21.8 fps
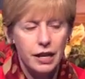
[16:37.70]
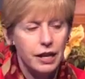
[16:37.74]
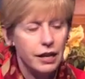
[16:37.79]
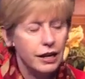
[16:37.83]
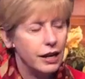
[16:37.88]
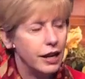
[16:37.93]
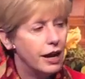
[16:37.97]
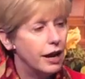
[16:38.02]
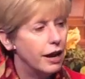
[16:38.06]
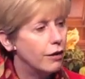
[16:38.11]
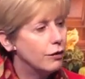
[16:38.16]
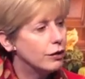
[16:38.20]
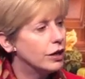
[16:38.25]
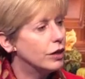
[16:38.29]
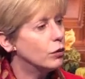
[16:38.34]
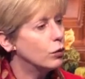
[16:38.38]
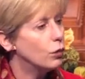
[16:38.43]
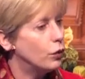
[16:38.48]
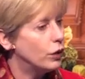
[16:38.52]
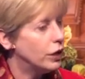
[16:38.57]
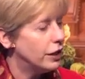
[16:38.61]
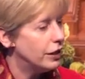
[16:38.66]
And how
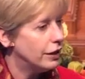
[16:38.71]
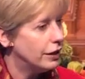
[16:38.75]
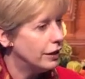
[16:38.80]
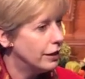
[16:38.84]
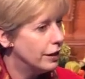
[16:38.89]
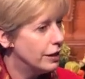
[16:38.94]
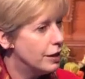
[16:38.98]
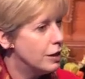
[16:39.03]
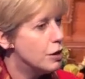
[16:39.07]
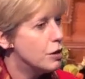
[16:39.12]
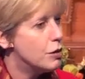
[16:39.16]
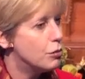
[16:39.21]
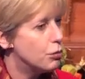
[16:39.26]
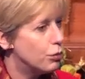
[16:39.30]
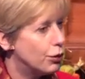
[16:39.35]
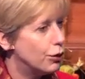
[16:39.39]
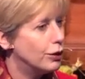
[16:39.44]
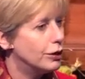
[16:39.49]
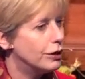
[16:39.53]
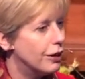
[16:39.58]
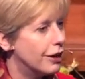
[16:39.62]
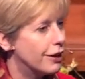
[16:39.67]
can we
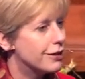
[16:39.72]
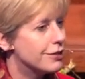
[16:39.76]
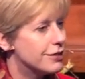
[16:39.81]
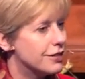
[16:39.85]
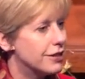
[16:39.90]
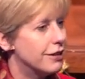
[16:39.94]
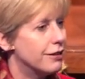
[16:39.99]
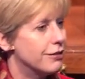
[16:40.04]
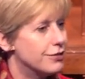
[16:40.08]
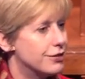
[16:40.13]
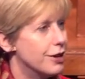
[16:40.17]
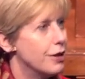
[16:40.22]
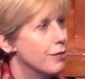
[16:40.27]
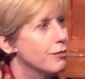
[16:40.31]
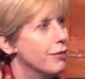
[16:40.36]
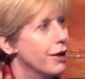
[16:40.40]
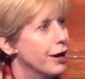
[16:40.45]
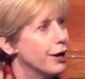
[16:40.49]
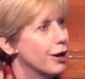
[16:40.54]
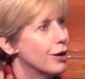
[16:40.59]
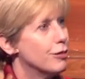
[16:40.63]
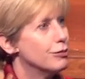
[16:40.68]
pull ourselves up
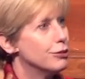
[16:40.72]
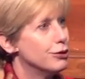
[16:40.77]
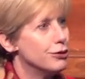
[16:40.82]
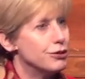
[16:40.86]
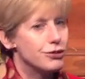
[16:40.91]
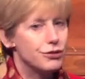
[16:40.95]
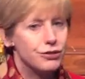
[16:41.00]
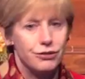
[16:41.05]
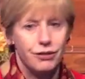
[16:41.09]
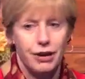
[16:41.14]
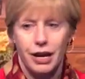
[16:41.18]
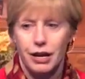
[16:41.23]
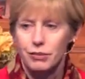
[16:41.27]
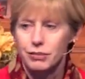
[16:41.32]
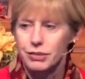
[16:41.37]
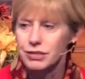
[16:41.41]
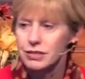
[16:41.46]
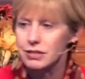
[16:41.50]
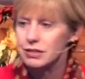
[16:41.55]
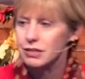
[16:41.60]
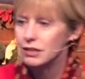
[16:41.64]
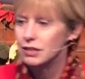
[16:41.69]
by our
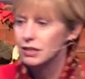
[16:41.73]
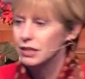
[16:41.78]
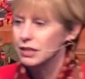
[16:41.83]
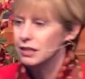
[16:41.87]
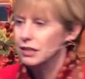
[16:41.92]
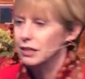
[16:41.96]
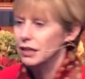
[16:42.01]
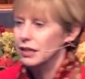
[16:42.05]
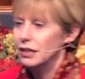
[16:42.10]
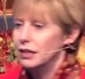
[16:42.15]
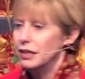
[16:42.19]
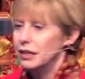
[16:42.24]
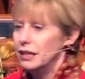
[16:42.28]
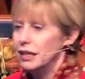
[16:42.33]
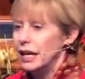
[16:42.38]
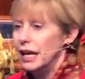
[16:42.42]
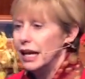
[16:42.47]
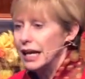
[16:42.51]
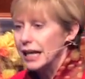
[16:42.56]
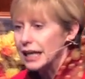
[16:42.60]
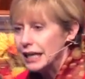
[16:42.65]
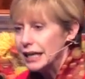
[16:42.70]
bootstraps
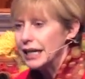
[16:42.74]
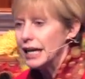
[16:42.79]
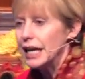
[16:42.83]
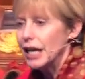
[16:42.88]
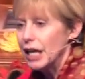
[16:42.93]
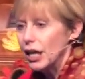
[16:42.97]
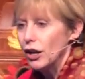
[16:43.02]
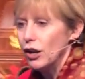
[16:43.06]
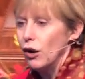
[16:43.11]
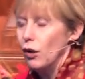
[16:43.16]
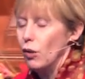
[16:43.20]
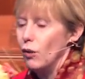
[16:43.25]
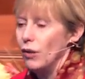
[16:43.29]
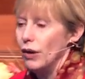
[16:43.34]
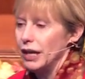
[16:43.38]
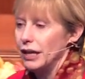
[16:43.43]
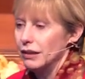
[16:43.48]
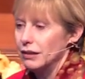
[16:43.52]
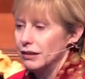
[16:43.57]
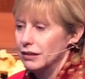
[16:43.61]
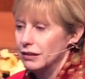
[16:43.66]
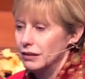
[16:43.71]
and get
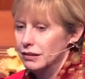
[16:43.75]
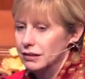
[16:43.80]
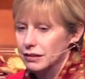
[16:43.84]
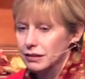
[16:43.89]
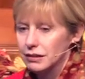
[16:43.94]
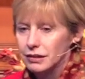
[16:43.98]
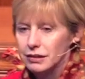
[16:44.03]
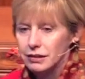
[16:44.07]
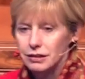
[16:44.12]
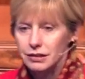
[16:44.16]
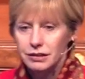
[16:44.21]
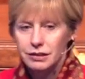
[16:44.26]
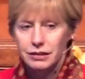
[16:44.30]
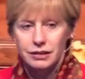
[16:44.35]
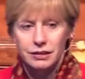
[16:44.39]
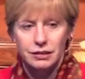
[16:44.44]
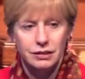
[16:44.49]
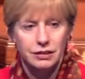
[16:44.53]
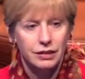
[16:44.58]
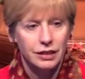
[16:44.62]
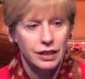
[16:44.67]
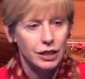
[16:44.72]
going
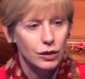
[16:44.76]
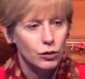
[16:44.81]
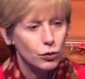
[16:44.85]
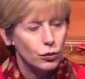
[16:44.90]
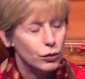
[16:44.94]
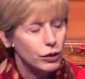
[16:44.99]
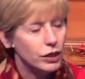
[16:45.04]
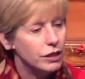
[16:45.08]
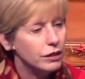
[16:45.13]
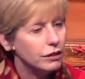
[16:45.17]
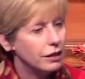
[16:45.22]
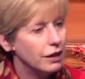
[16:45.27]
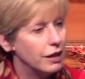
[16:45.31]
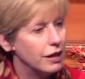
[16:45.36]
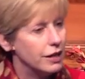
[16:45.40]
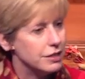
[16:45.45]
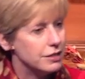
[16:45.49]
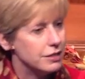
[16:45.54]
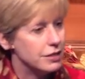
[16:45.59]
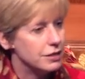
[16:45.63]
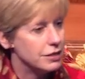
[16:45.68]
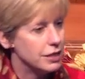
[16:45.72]
and
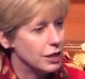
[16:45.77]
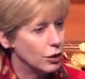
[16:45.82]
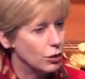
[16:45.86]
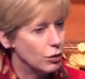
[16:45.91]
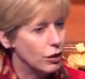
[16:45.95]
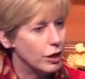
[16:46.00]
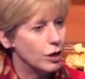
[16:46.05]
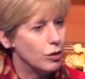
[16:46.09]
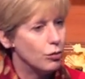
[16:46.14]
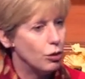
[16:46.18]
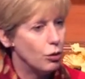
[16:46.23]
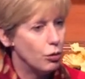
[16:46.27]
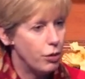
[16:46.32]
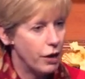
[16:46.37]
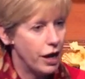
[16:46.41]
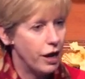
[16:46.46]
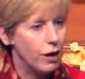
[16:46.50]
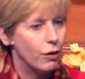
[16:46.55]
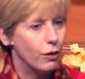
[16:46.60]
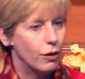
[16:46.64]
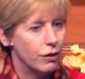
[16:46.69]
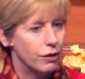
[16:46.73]
realize this incredible
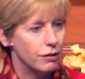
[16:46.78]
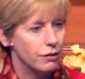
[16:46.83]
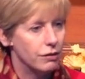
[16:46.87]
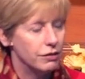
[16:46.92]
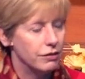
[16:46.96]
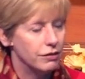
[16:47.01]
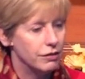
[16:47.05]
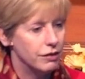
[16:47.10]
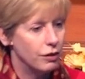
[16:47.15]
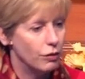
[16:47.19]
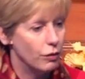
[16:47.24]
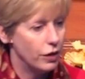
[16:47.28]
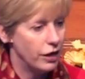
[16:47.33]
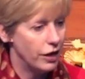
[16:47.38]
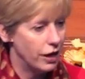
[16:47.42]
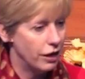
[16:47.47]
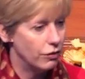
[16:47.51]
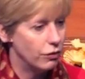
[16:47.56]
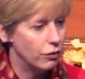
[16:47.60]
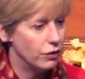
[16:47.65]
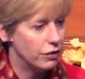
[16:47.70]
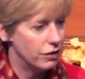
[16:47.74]
power that we
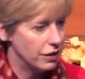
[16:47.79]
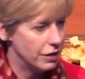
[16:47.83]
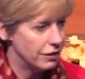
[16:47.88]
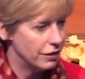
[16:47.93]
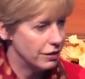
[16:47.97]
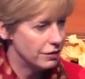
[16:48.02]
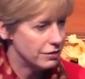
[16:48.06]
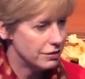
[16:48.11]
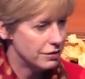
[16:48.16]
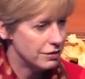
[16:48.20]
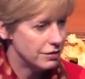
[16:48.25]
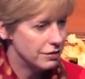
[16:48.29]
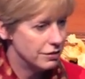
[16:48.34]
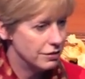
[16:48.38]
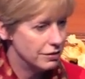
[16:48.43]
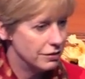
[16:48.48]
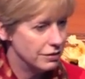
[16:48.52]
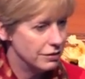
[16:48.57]
have within us